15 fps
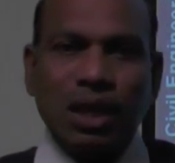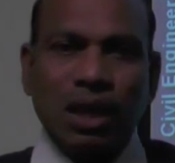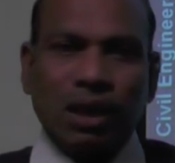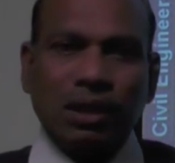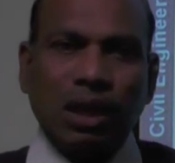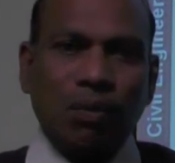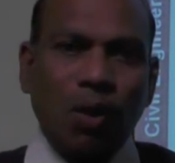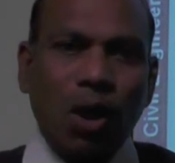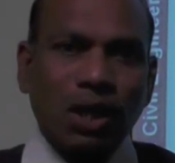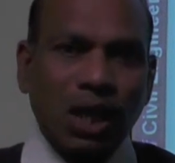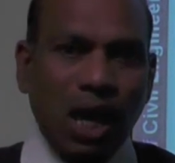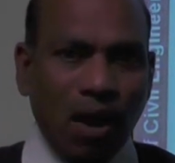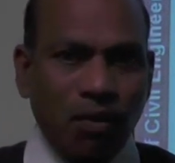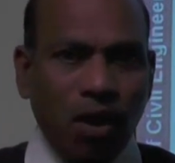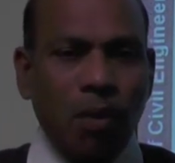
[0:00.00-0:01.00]
the water
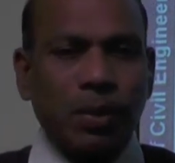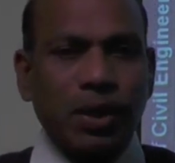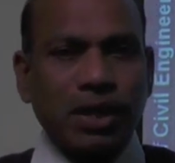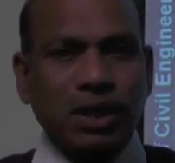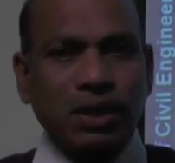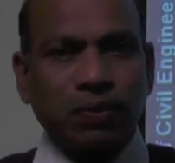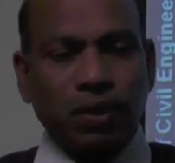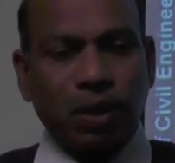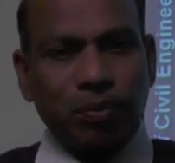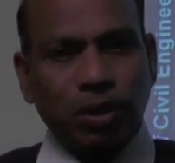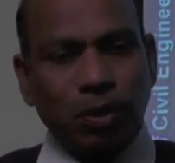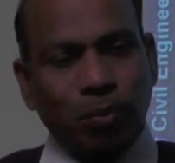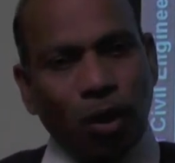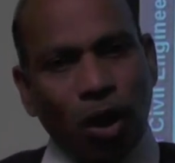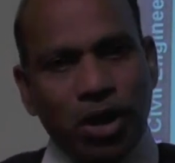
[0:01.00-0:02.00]
evaporated from
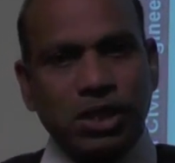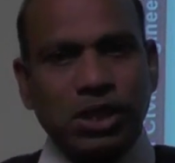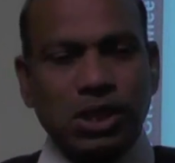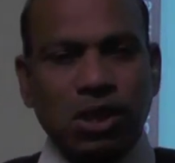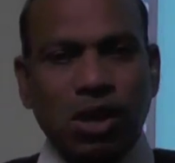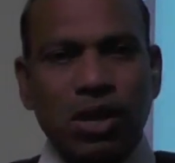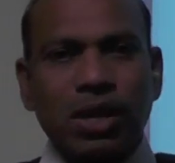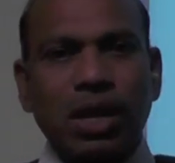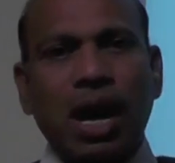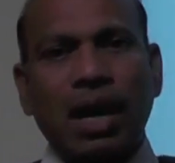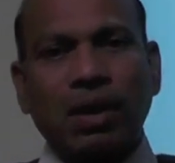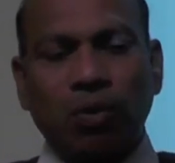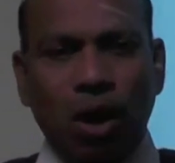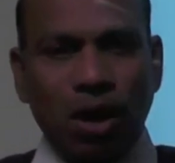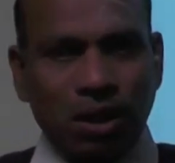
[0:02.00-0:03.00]
the moist soil
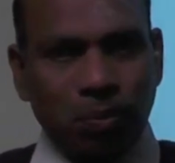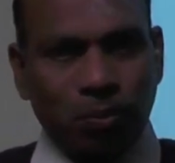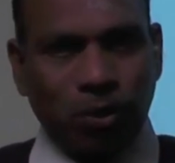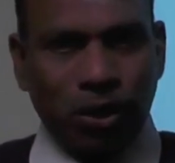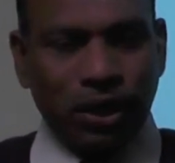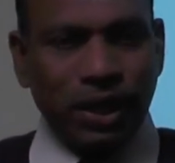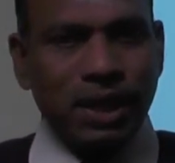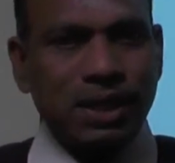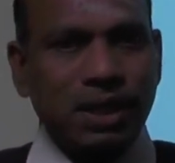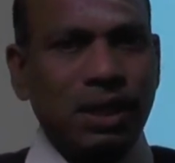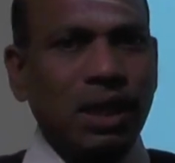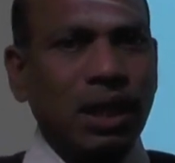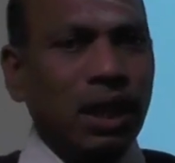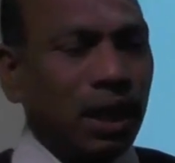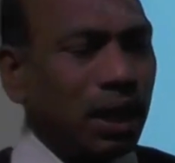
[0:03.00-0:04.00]
and water bodies.
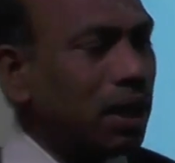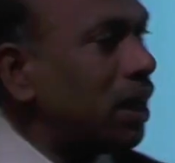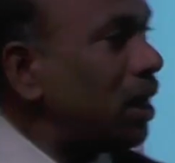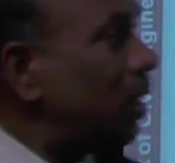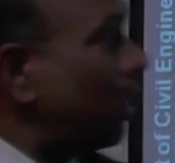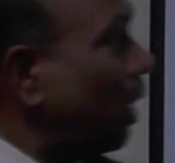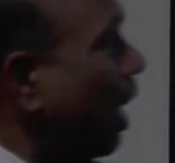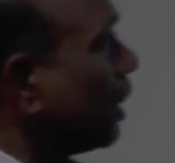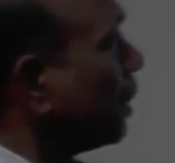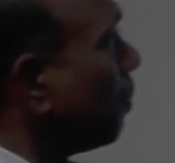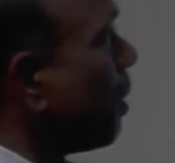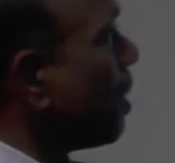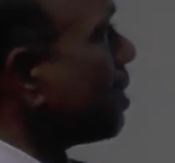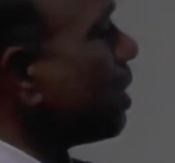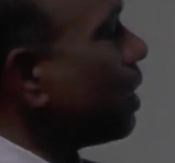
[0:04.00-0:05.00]
Here
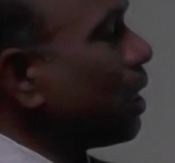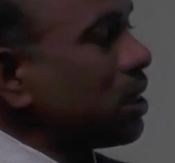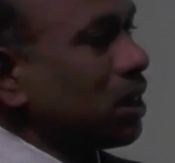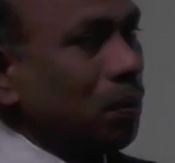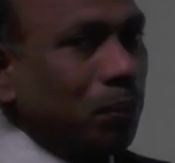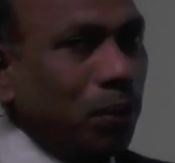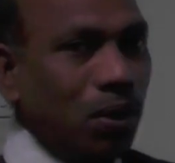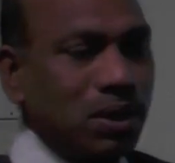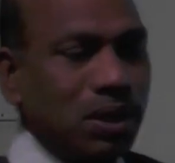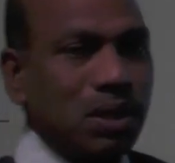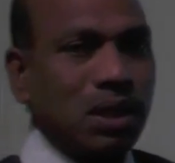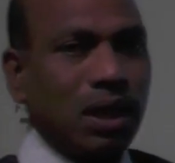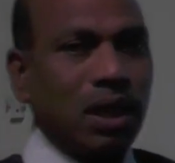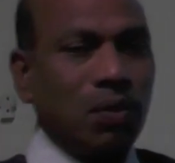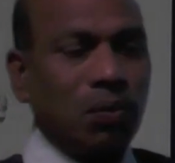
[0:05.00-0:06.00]
transpiration is the
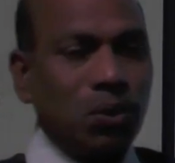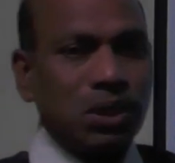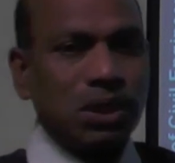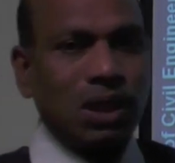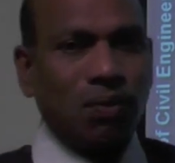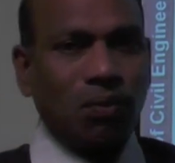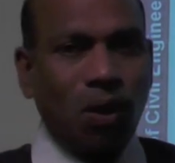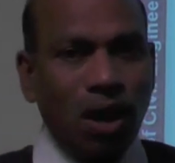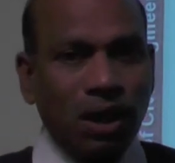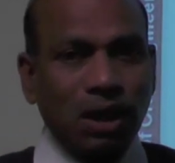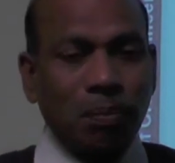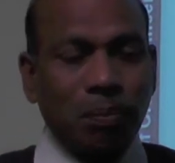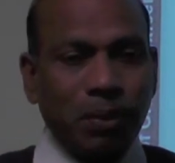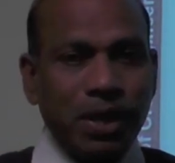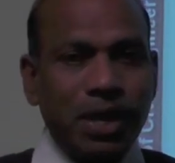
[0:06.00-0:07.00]
process in which the water
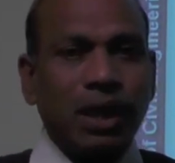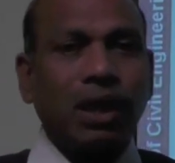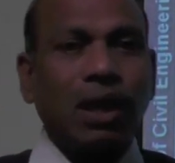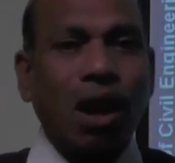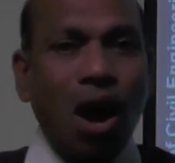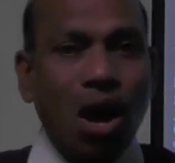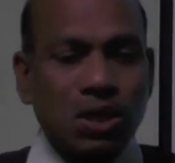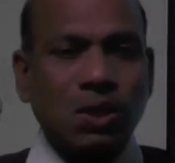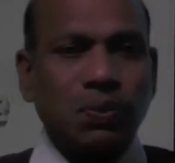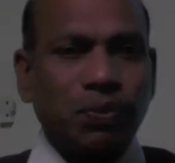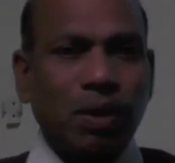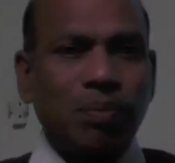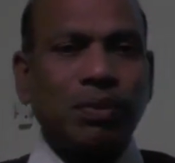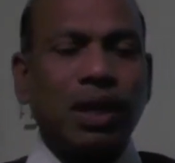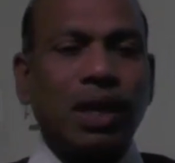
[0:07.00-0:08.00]
being lost
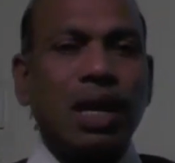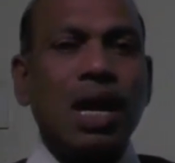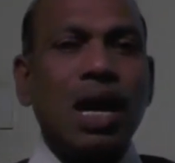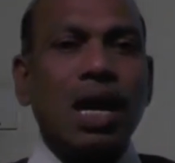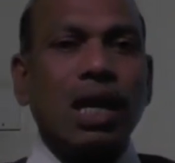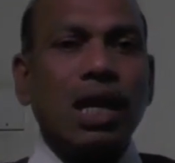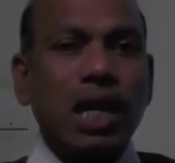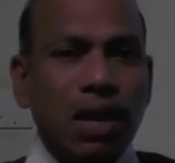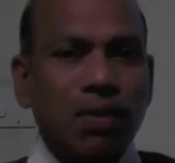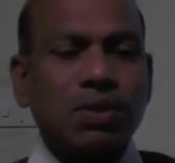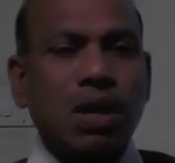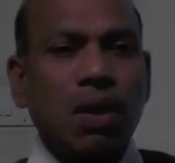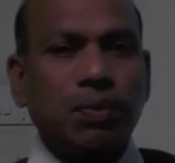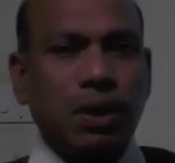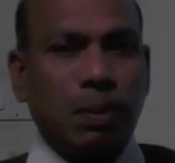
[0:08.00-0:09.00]
from the leaves
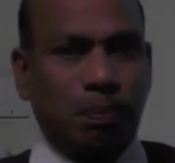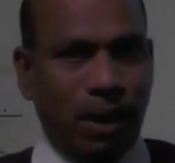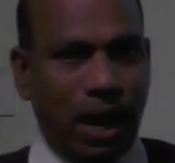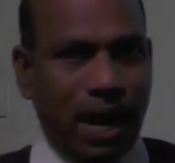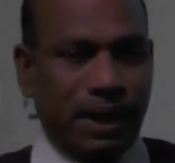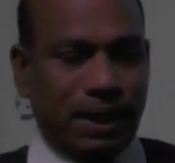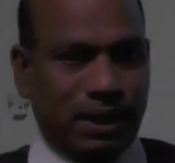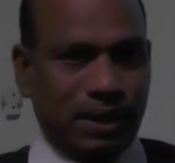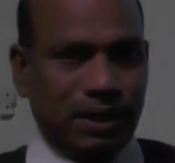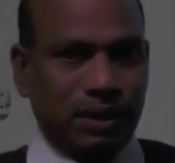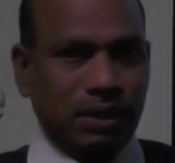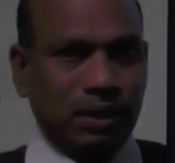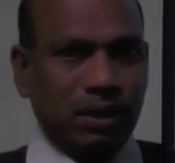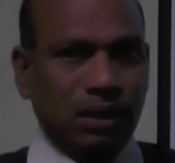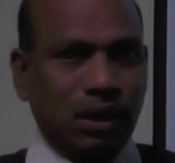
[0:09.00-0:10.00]
of the plant,
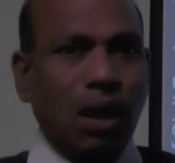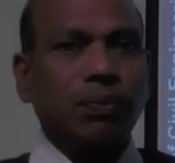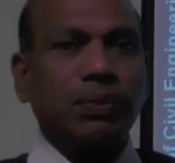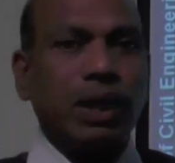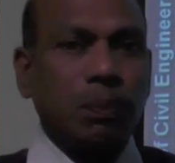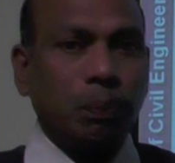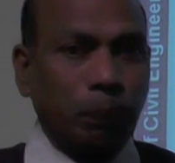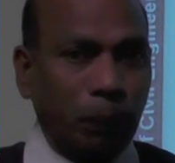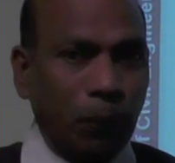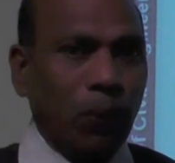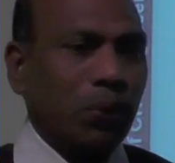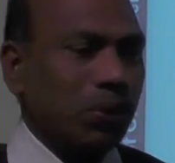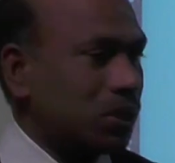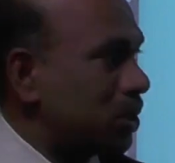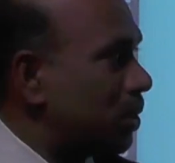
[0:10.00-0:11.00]
of their
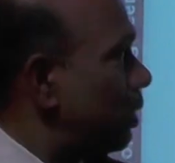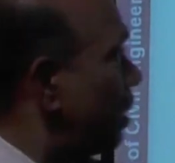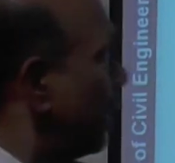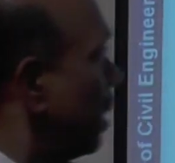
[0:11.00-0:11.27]
pores.